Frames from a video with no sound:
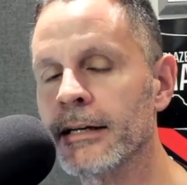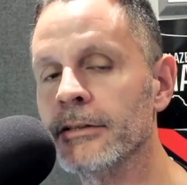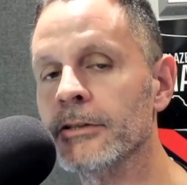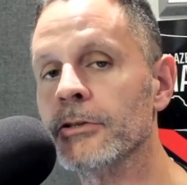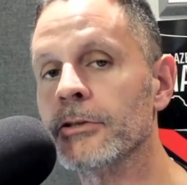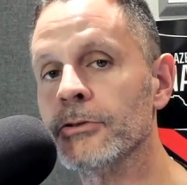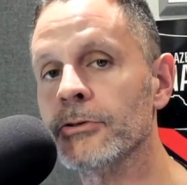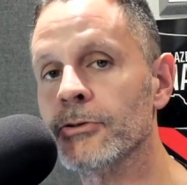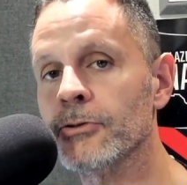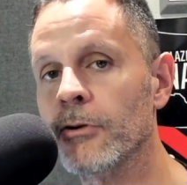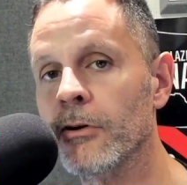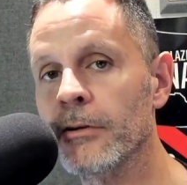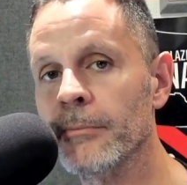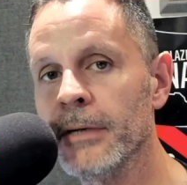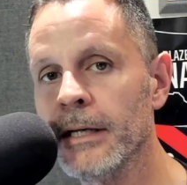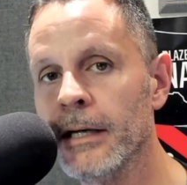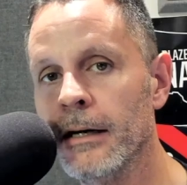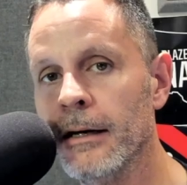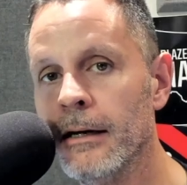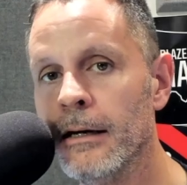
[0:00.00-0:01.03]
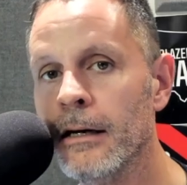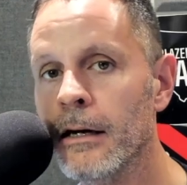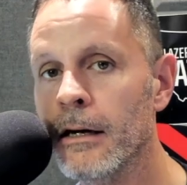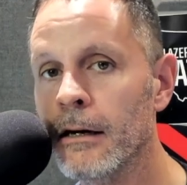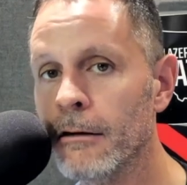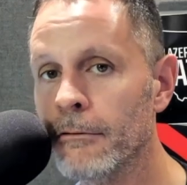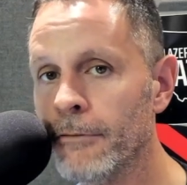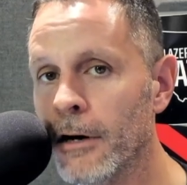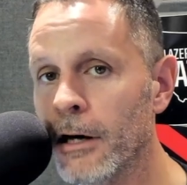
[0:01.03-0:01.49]
And you can join me
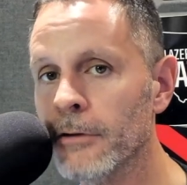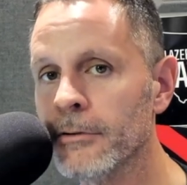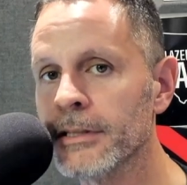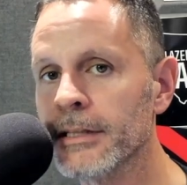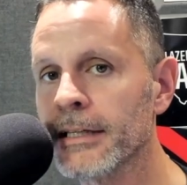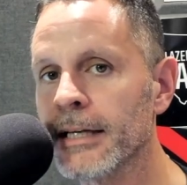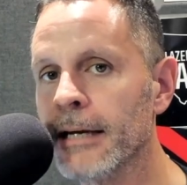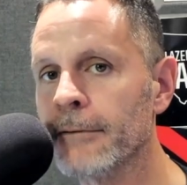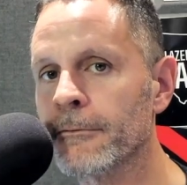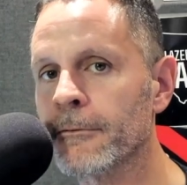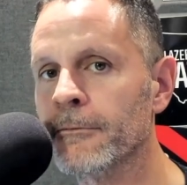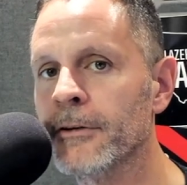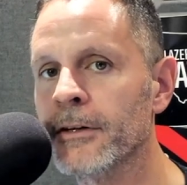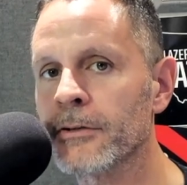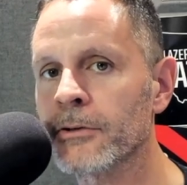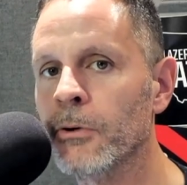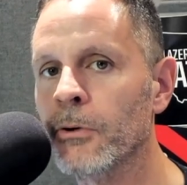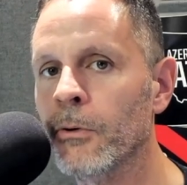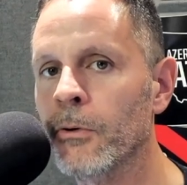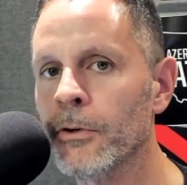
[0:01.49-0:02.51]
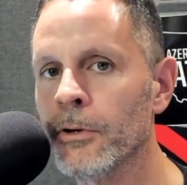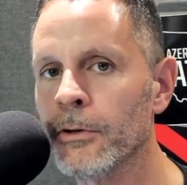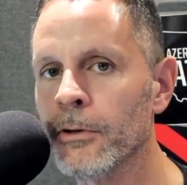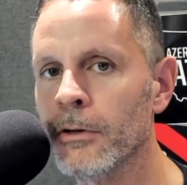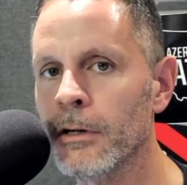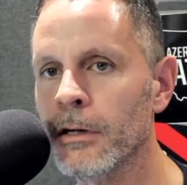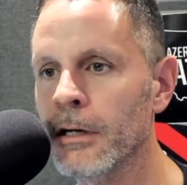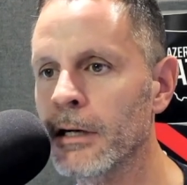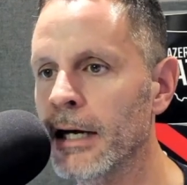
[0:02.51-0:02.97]
following the game for fifth
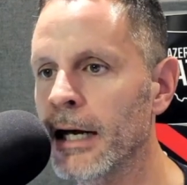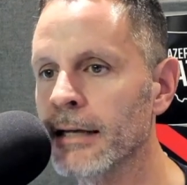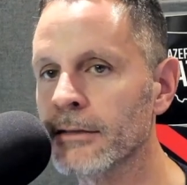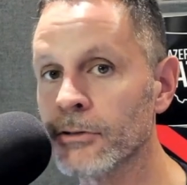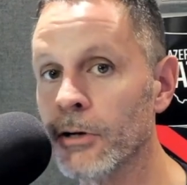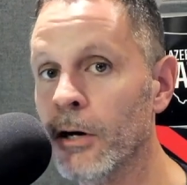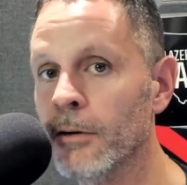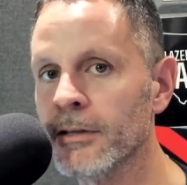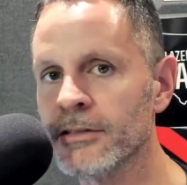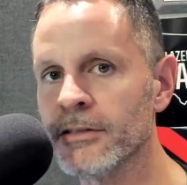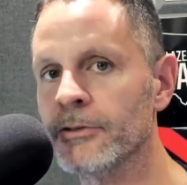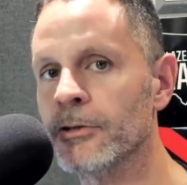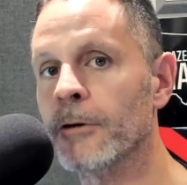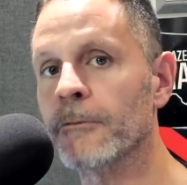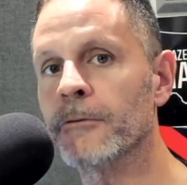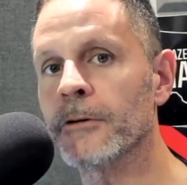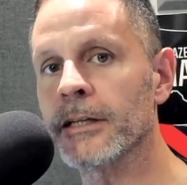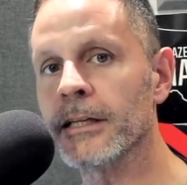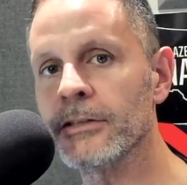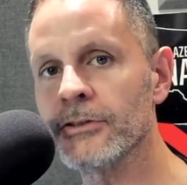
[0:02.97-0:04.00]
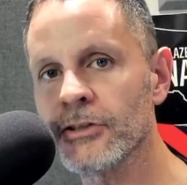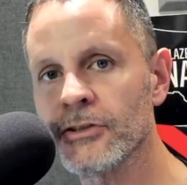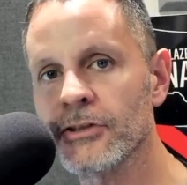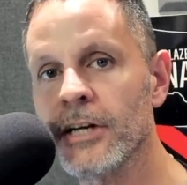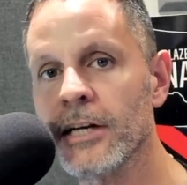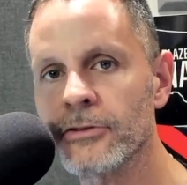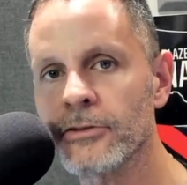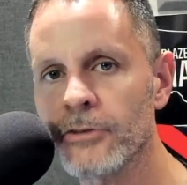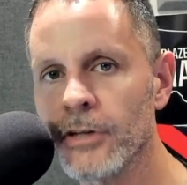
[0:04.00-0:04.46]
quarter, as always. And don't forget, just
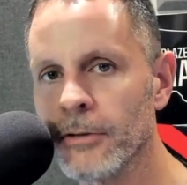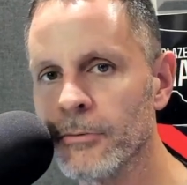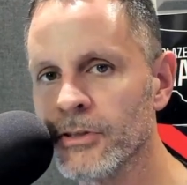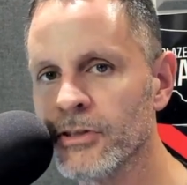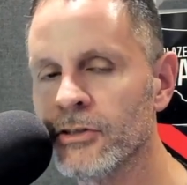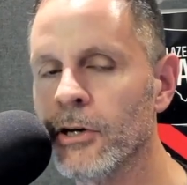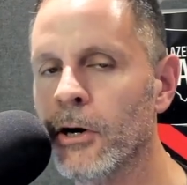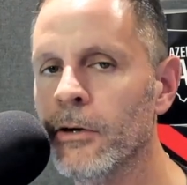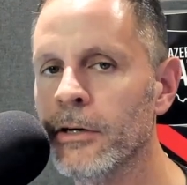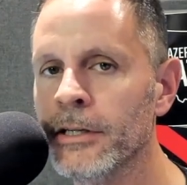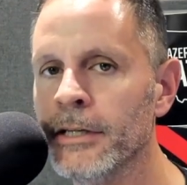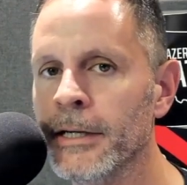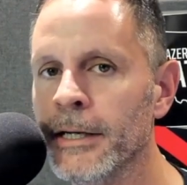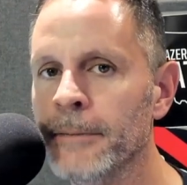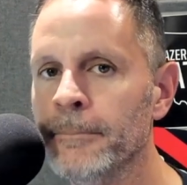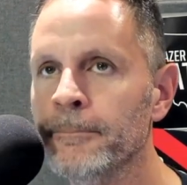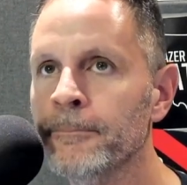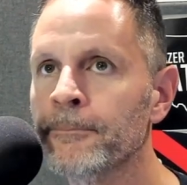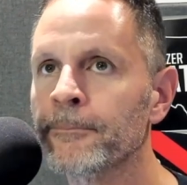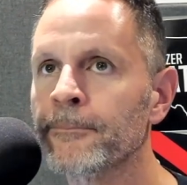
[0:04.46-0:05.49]
yesterday we started it.